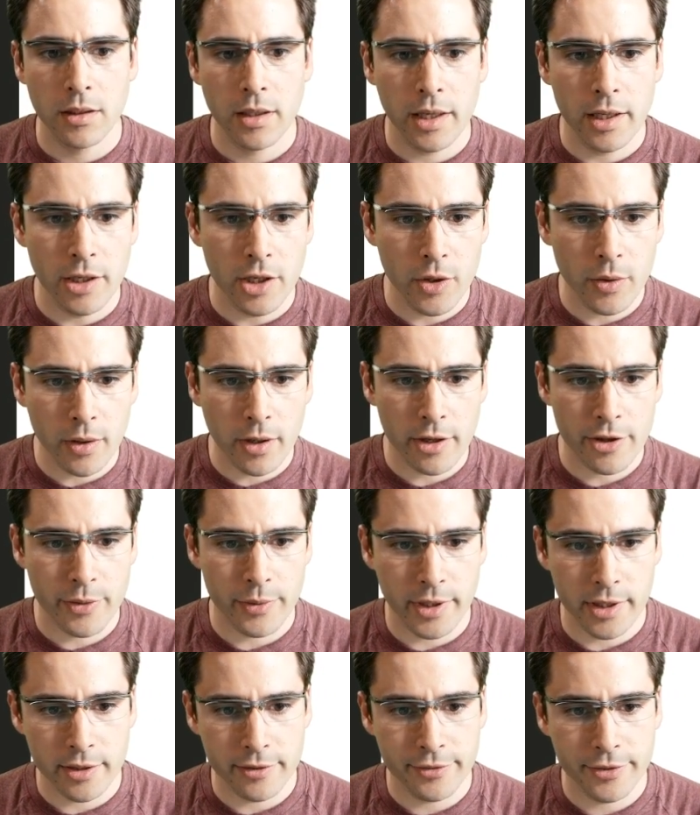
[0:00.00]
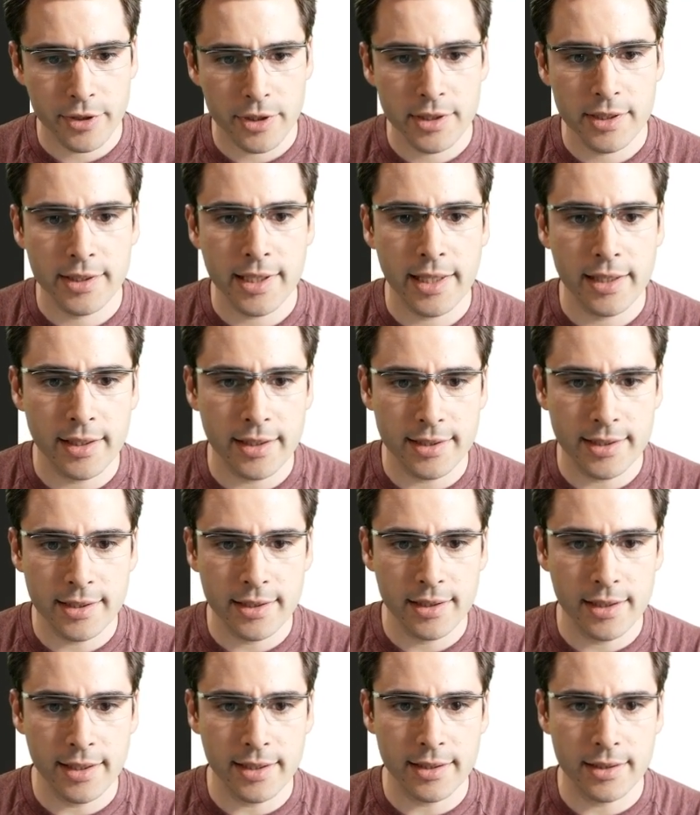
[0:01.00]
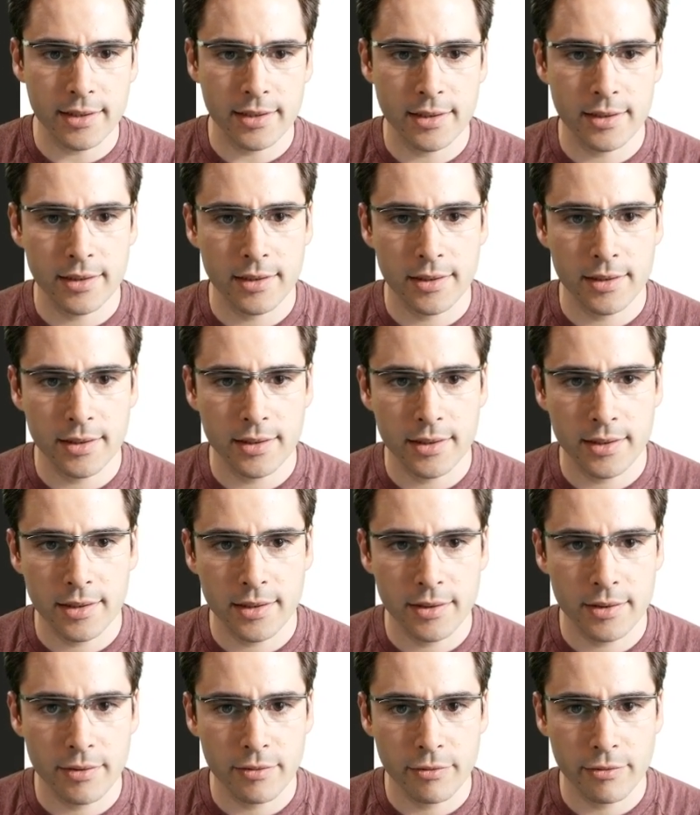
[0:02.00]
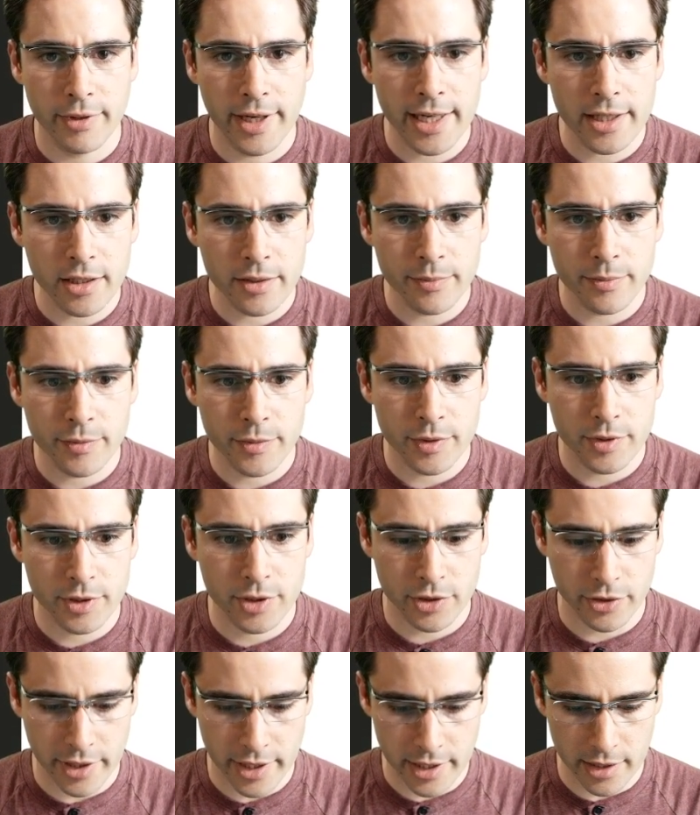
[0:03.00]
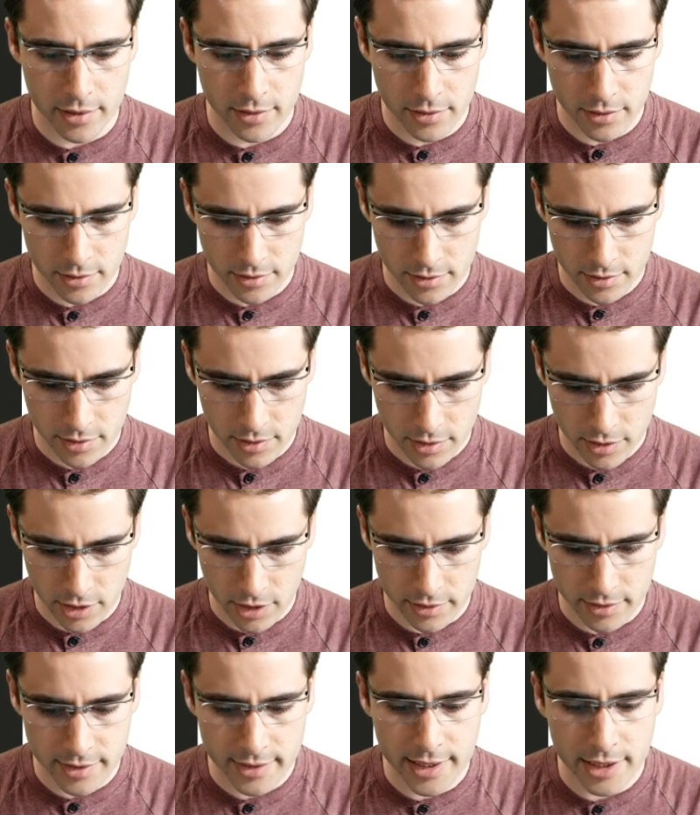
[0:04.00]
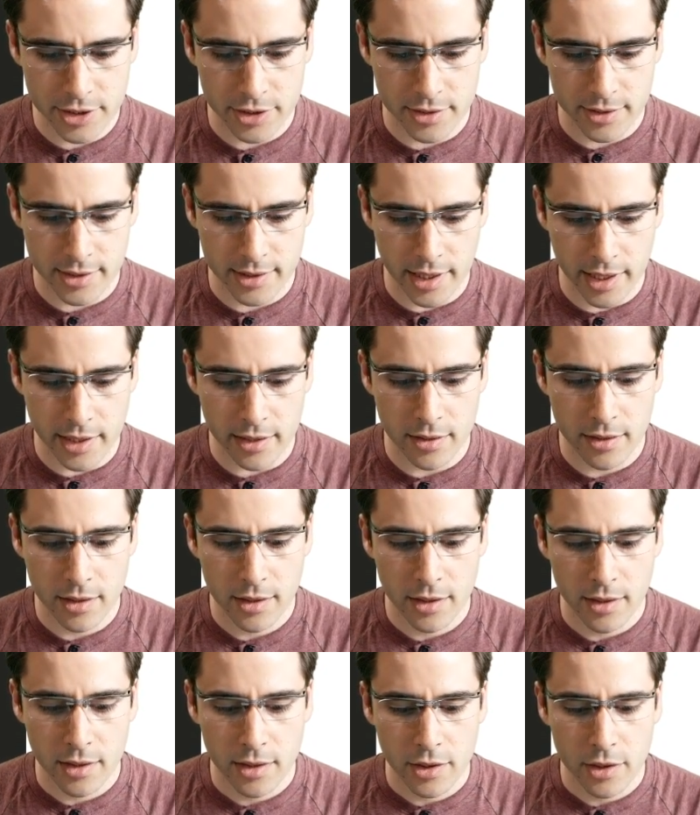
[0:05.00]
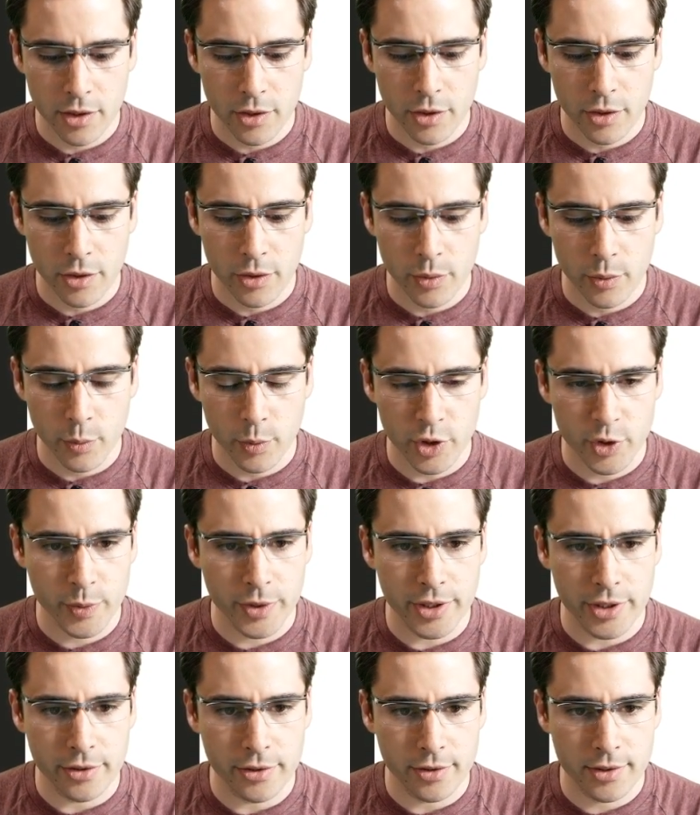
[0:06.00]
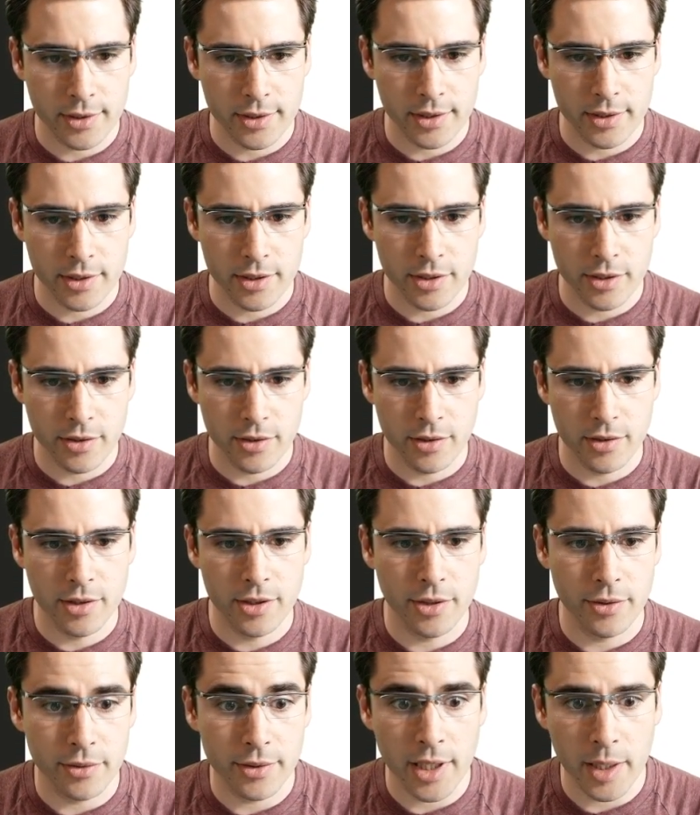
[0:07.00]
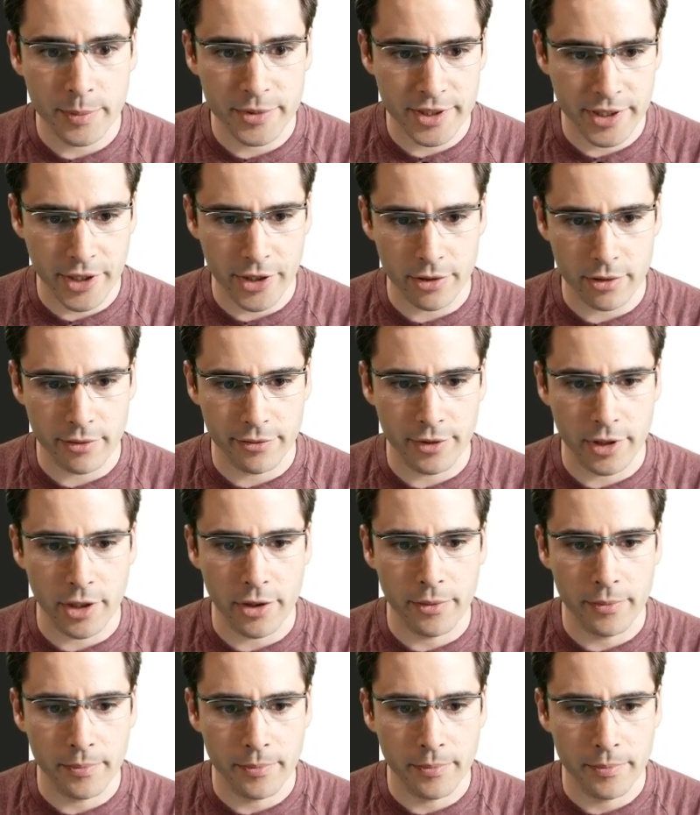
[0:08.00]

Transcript: In OAuth, we need to first set a, a random string called session state, which we use to help secure the flow.